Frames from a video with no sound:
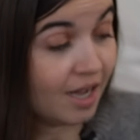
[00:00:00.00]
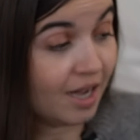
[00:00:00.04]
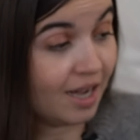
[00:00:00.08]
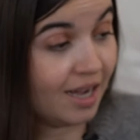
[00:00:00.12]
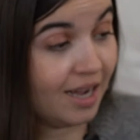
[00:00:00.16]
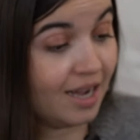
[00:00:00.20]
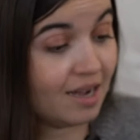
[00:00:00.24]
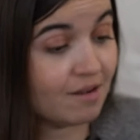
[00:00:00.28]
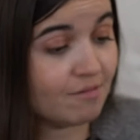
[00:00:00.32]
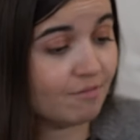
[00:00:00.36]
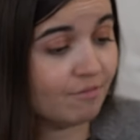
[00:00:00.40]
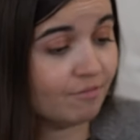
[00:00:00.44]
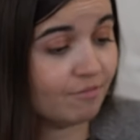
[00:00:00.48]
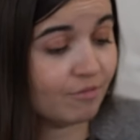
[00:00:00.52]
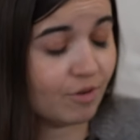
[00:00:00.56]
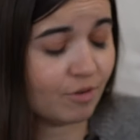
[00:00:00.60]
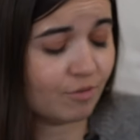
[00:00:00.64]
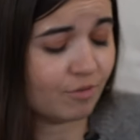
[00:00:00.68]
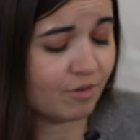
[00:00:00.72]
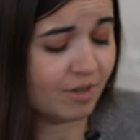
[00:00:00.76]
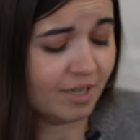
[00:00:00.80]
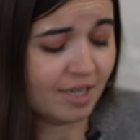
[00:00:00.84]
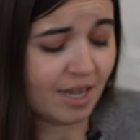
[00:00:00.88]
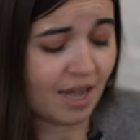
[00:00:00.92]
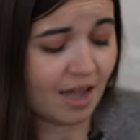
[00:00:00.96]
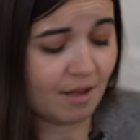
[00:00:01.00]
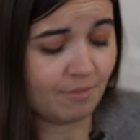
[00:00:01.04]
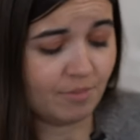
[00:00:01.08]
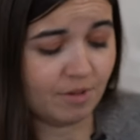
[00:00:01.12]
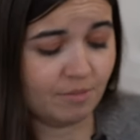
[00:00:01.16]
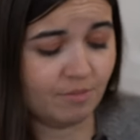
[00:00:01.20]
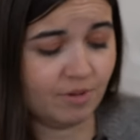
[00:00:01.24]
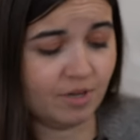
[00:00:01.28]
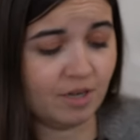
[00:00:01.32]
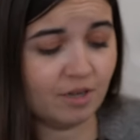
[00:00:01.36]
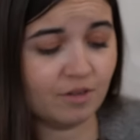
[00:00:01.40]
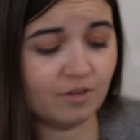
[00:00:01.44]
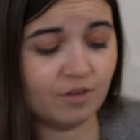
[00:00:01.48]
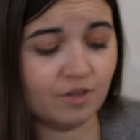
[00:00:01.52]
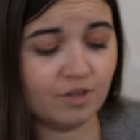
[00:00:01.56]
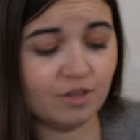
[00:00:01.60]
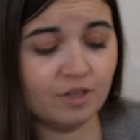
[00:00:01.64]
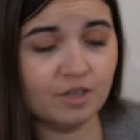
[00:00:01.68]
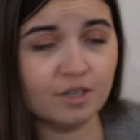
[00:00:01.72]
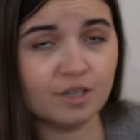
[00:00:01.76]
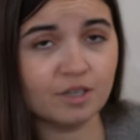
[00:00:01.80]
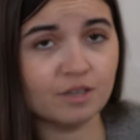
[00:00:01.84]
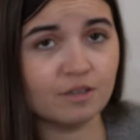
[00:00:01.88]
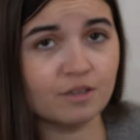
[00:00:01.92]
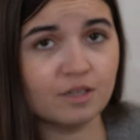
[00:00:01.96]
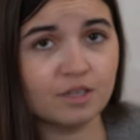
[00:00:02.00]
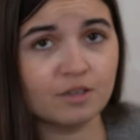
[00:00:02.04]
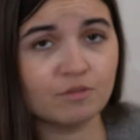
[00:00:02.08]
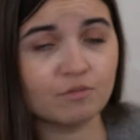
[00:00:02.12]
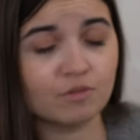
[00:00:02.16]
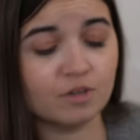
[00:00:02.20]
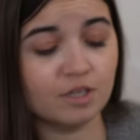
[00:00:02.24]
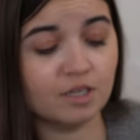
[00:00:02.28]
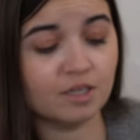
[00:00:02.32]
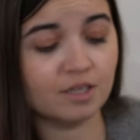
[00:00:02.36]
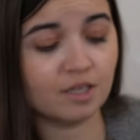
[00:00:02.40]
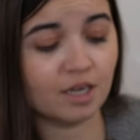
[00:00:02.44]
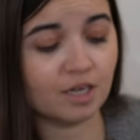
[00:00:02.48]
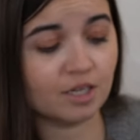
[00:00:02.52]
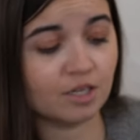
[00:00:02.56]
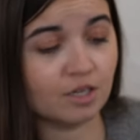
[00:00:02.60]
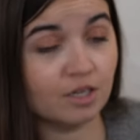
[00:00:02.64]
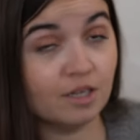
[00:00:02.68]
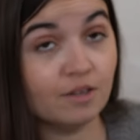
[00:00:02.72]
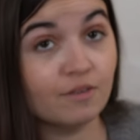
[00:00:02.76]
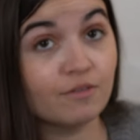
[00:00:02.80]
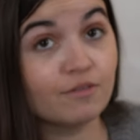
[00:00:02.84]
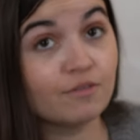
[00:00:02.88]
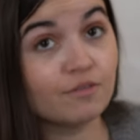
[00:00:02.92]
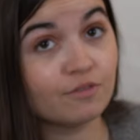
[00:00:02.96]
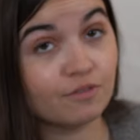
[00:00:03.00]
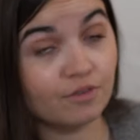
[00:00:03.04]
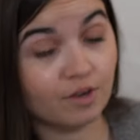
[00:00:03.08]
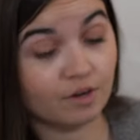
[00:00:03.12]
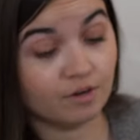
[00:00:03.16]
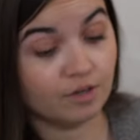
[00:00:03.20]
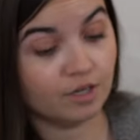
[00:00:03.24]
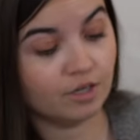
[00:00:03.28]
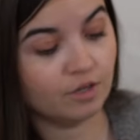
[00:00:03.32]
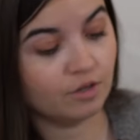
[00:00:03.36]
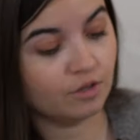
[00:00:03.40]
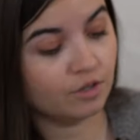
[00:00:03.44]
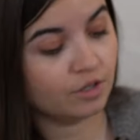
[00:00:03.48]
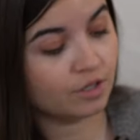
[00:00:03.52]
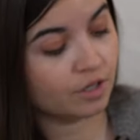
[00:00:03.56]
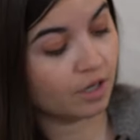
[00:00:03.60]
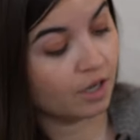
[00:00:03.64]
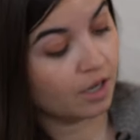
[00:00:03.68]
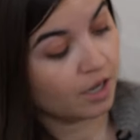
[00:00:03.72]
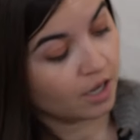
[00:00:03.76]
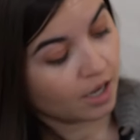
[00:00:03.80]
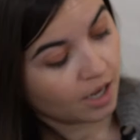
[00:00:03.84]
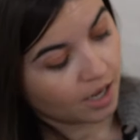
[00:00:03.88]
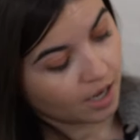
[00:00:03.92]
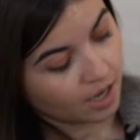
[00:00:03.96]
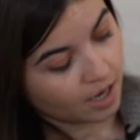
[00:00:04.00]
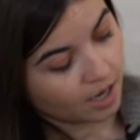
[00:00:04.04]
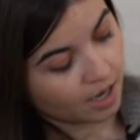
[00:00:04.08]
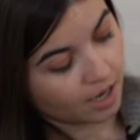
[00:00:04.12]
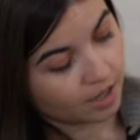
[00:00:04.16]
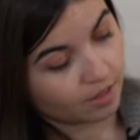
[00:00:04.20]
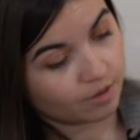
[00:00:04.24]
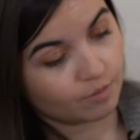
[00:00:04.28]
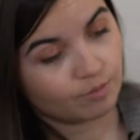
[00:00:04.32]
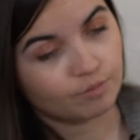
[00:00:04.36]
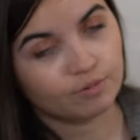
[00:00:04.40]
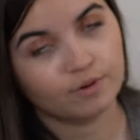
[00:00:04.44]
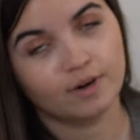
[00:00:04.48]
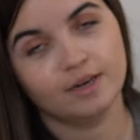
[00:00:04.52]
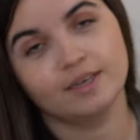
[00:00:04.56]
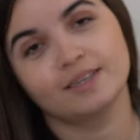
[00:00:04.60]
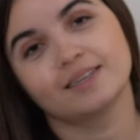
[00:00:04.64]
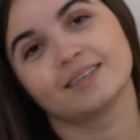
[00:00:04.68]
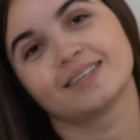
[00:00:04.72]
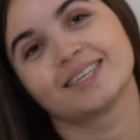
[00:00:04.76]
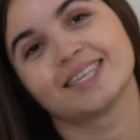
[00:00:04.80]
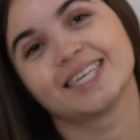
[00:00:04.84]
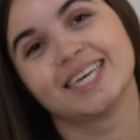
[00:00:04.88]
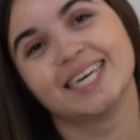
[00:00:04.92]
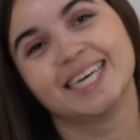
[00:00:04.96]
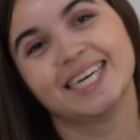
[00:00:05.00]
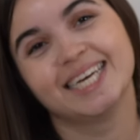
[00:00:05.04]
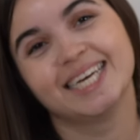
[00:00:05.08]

I'm really happy because the condition of this one is actually very good. And the price,